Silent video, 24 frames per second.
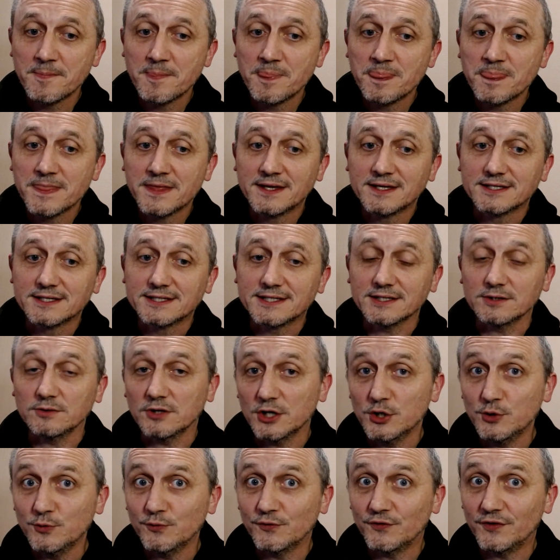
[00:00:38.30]
so
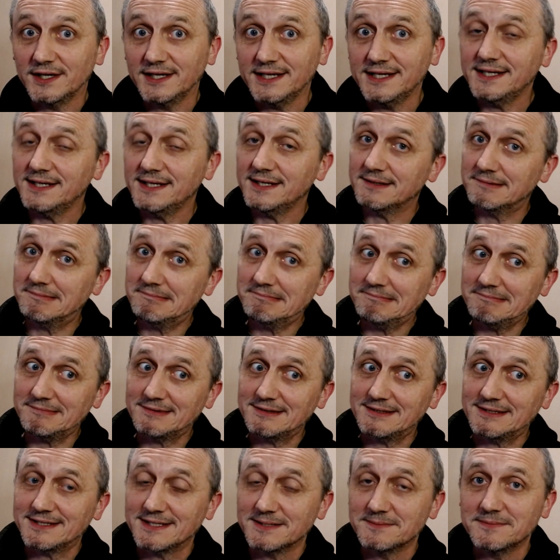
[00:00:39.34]
hopefully
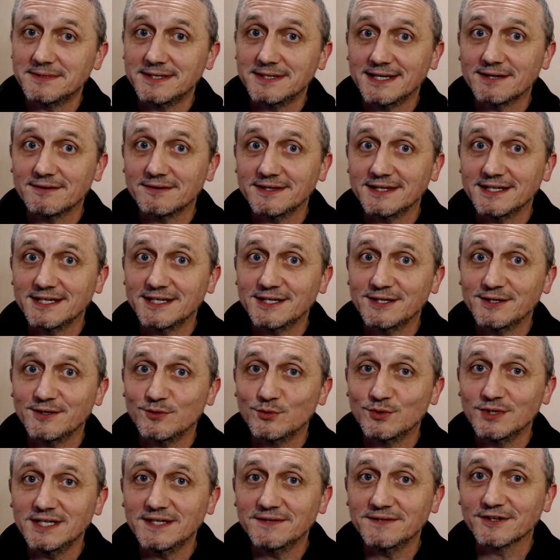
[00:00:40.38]
somebody out there will
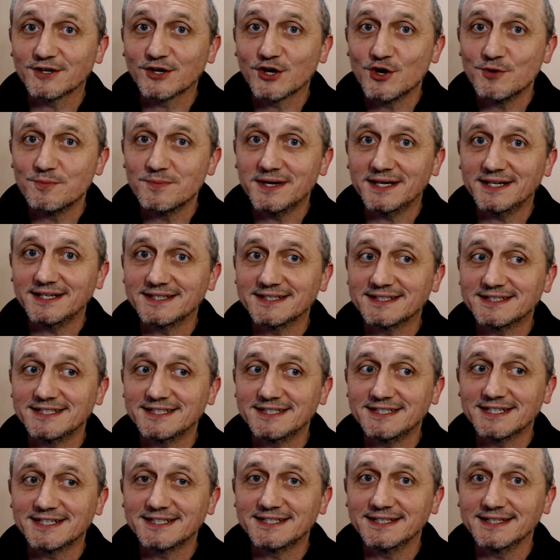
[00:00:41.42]
leave a comment
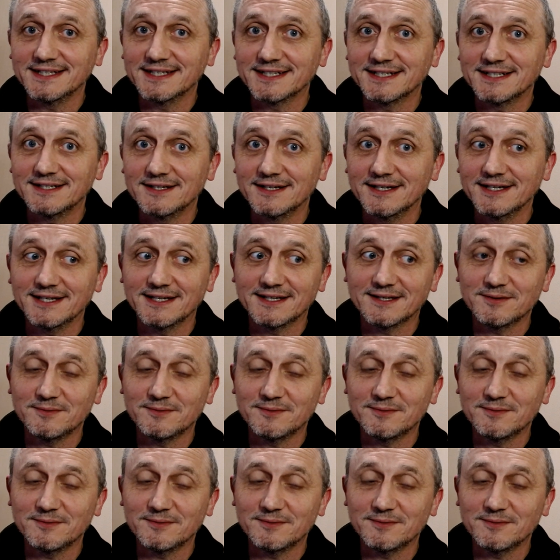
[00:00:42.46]
suggesting they'd like